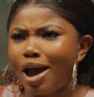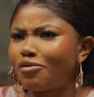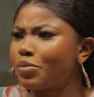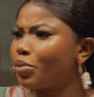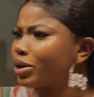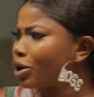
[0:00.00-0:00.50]

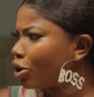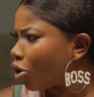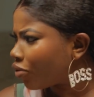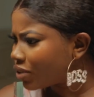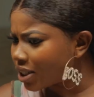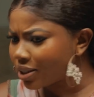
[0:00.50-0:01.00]
Everybody
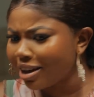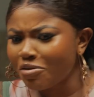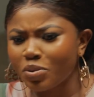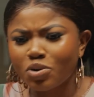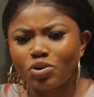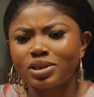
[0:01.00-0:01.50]
loved it.
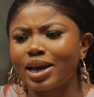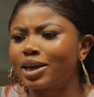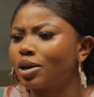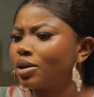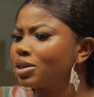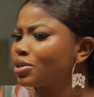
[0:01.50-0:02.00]
Everybody was
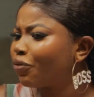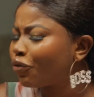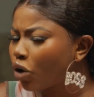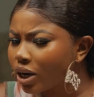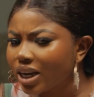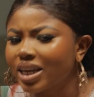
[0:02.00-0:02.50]
like, it's
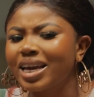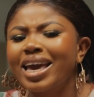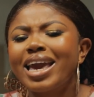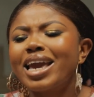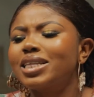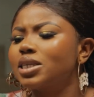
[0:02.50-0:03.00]
funny.
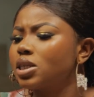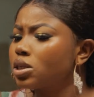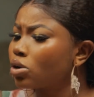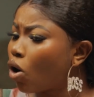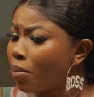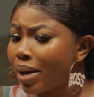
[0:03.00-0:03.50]
It
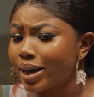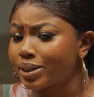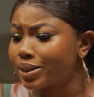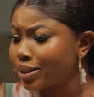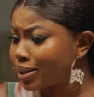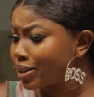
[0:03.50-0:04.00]
is
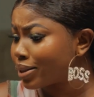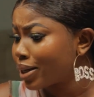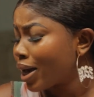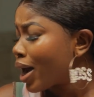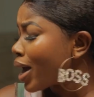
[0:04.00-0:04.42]
comedy.